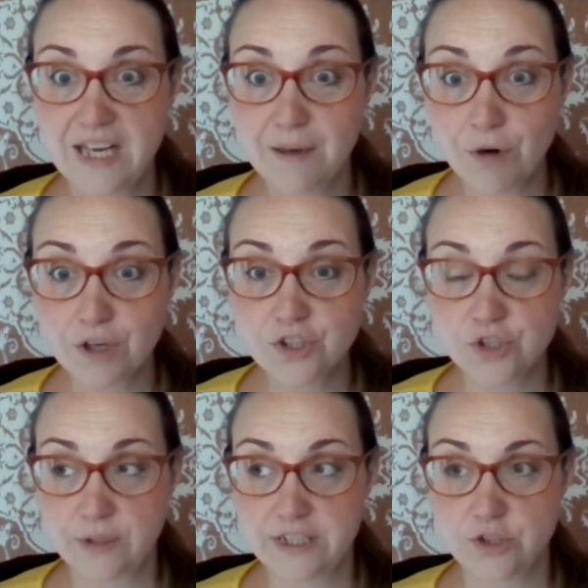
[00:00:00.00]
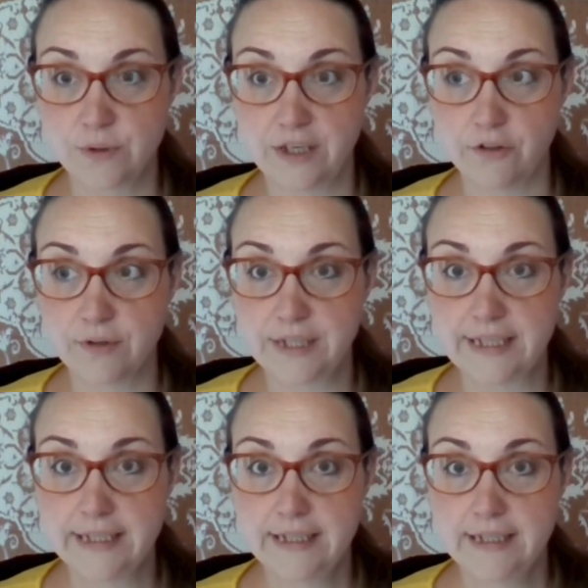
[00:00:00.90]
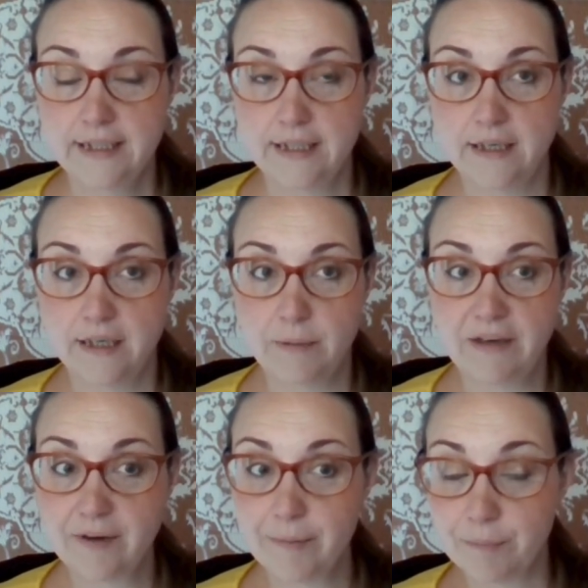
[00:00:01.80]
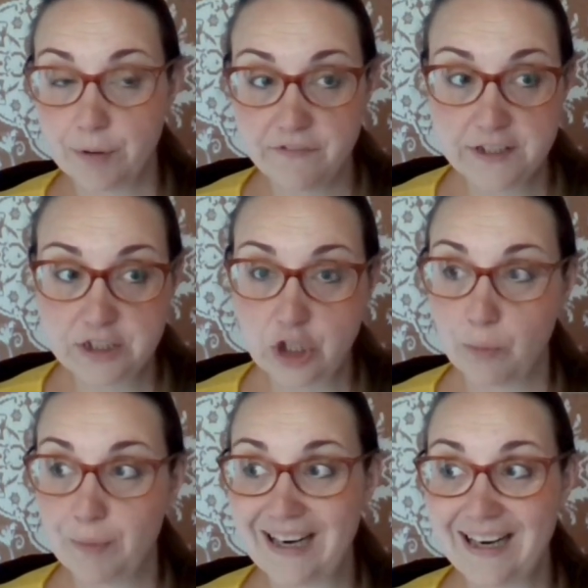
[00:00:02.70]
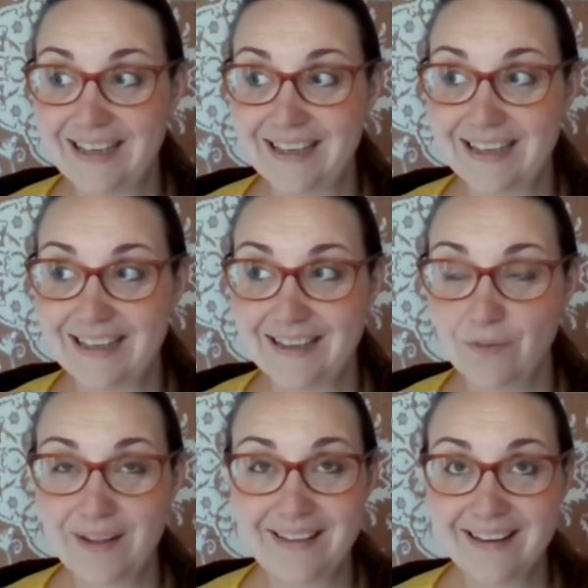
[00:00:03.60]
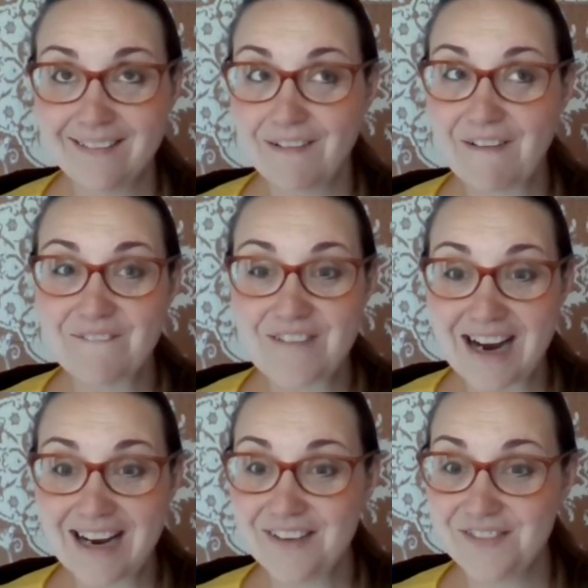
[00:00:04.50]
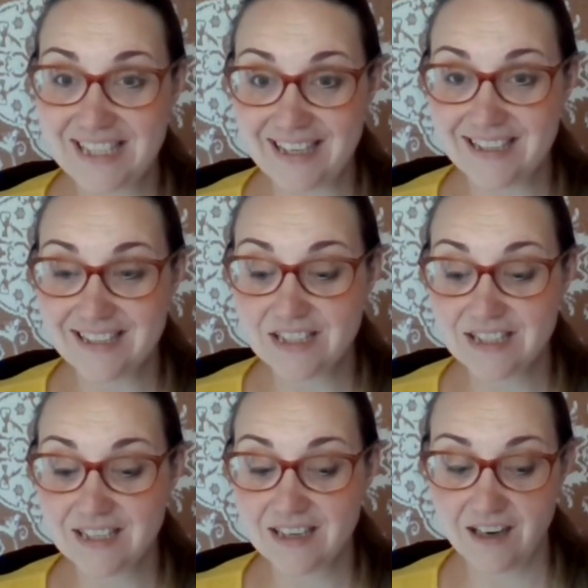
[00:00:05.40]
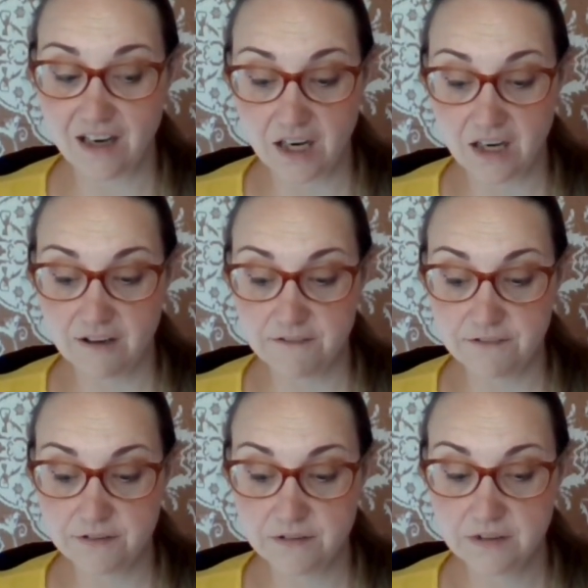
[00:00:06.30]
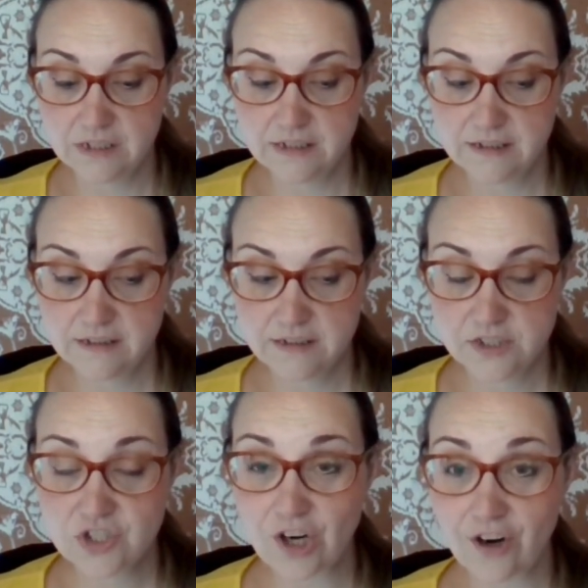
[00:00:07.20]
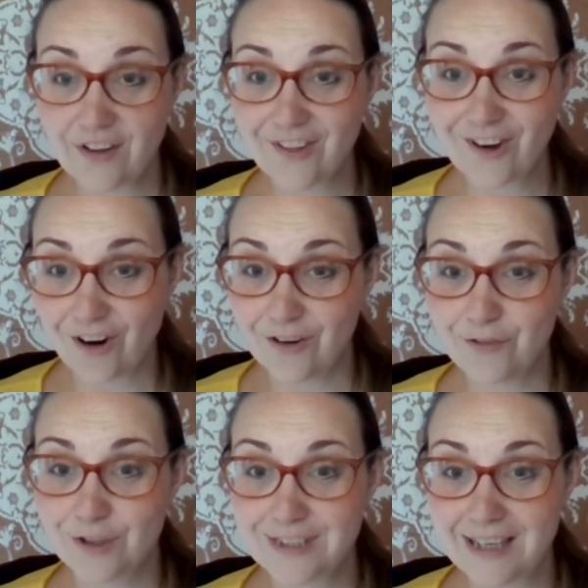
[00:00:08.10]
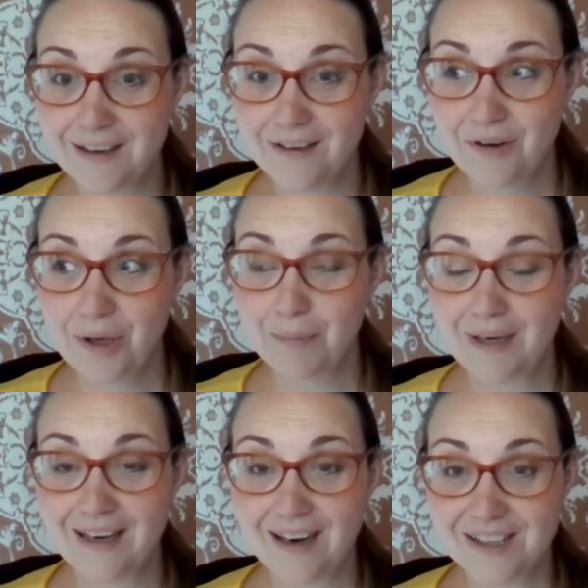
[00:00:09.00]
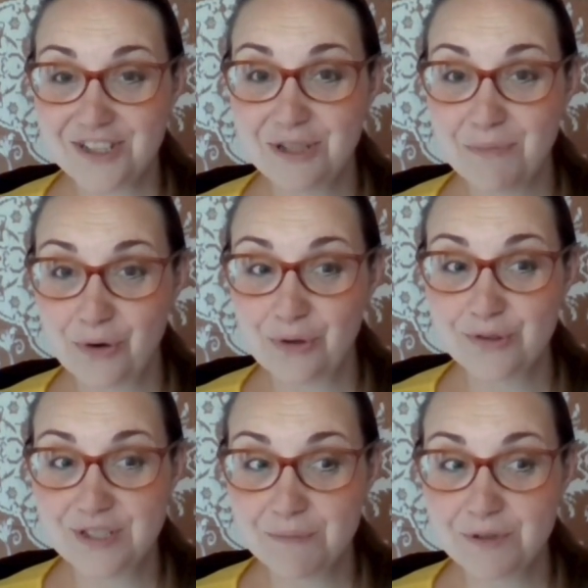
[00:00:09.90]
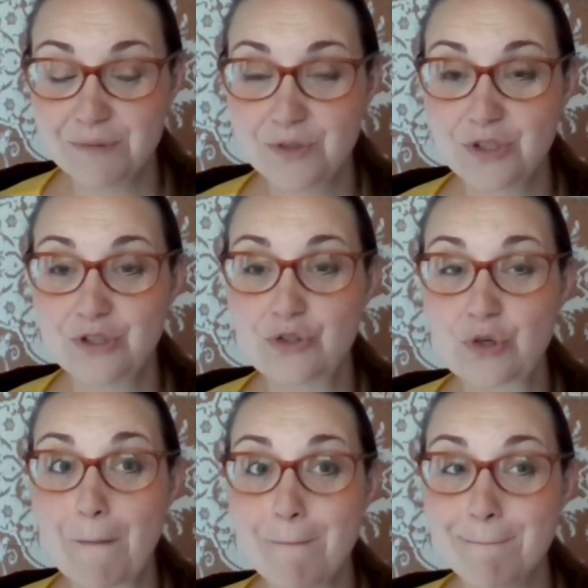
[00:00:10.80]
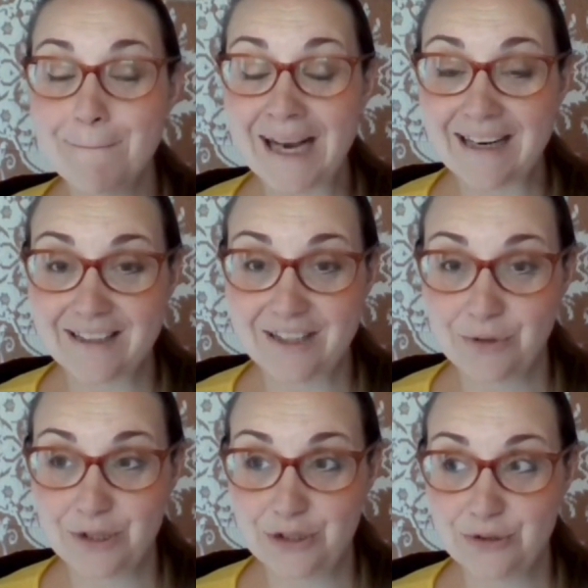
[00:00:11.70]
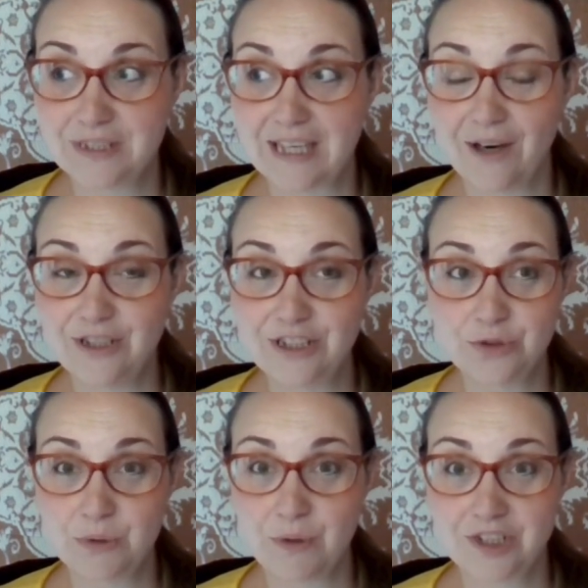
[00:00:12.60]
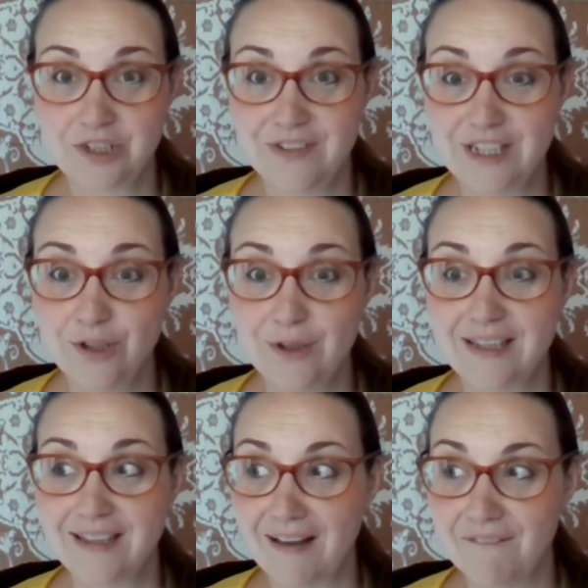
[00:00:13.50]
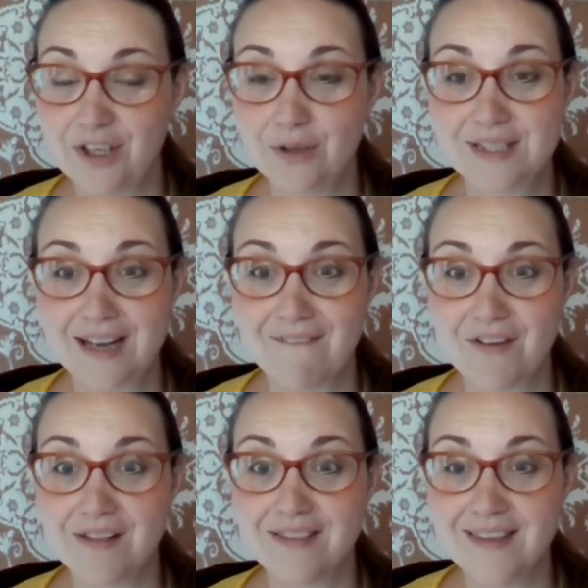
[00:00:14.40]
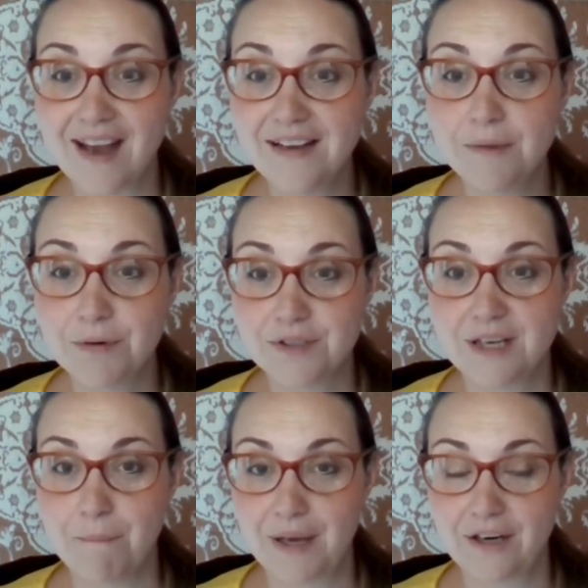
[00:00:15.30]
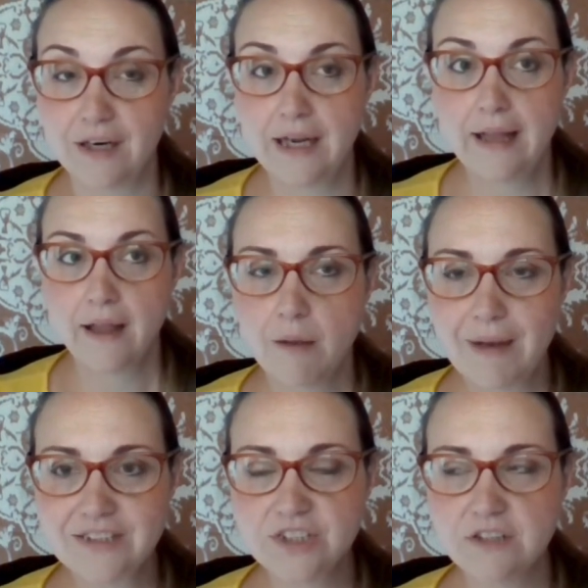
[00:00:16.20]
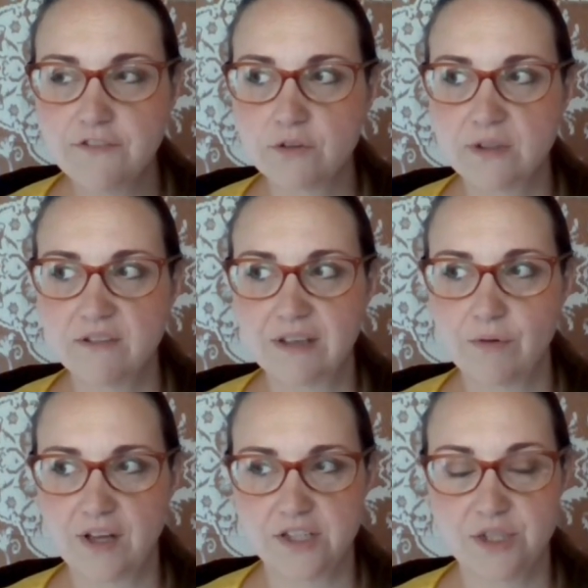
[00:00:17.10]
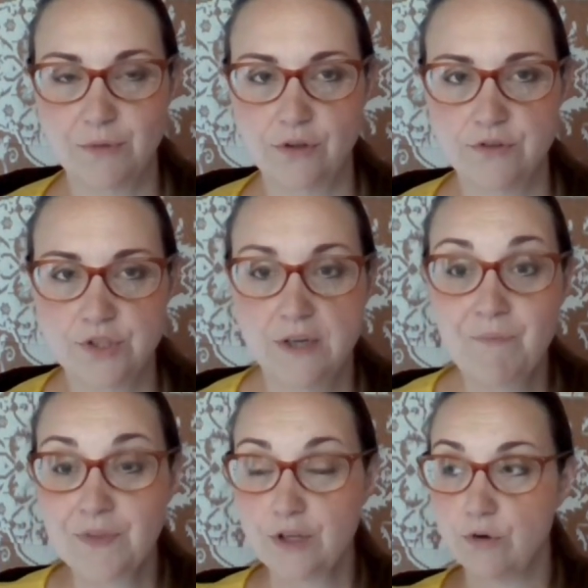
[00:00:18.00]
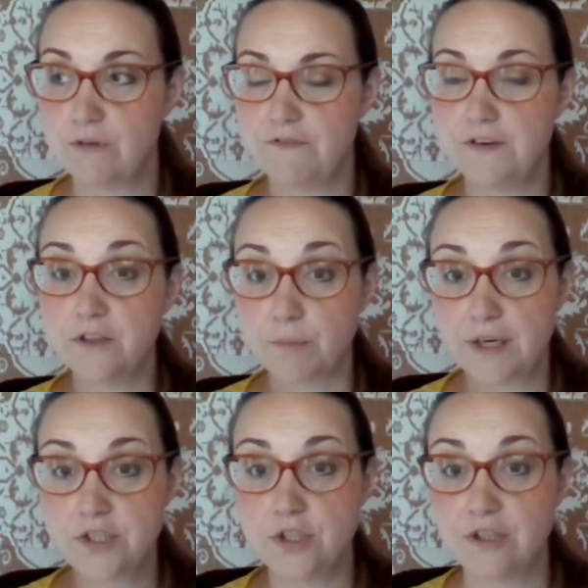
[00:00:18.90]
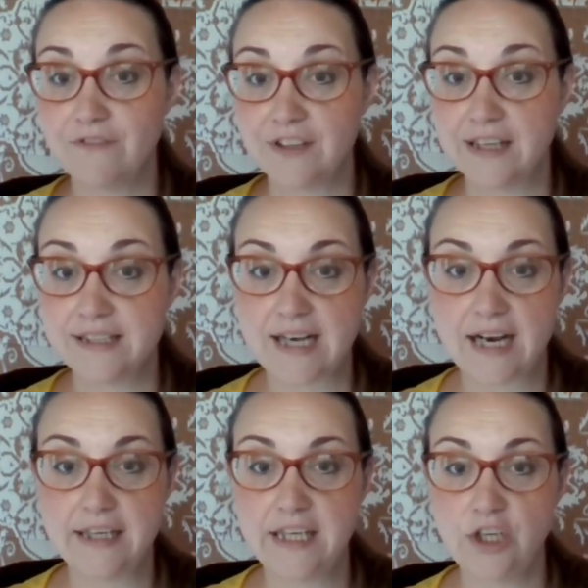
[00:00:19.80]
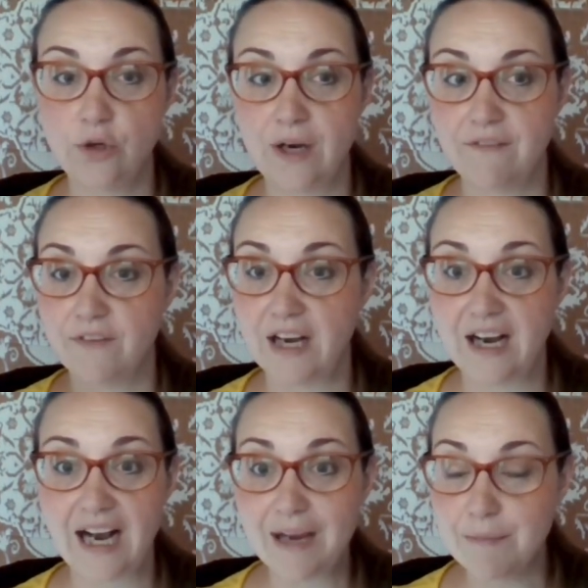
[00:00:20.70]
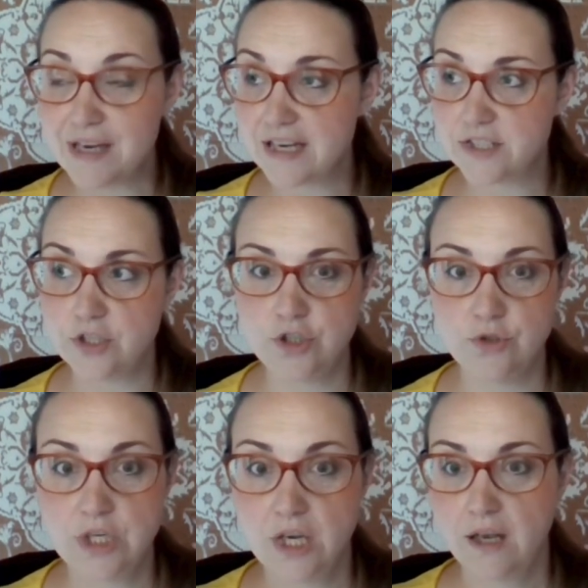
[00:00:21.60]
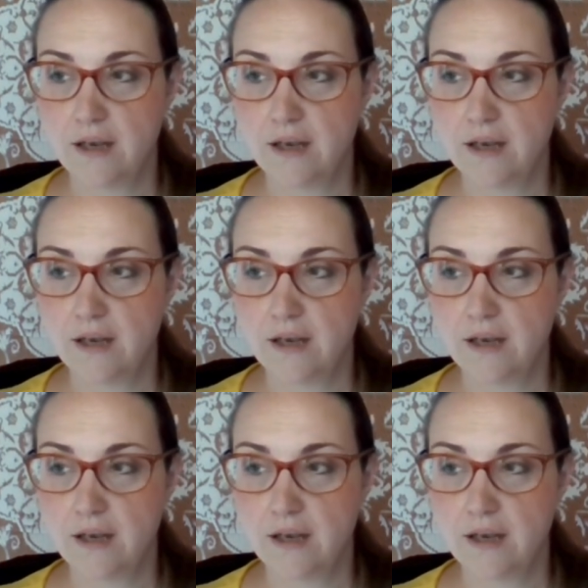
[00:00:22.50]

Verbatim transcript: in March twenty twenty-three. Um, have I been perfect? No, but I, within five days of starting the carnivore diet, my Hashimoto's symptoms dramatically reduced. I just rewatched a video, and in that video, I said I felt ninety percent better. Imagine if you're running around with Hashimoto's. You can feel depression. You can feel anxiety. You have I B S issues.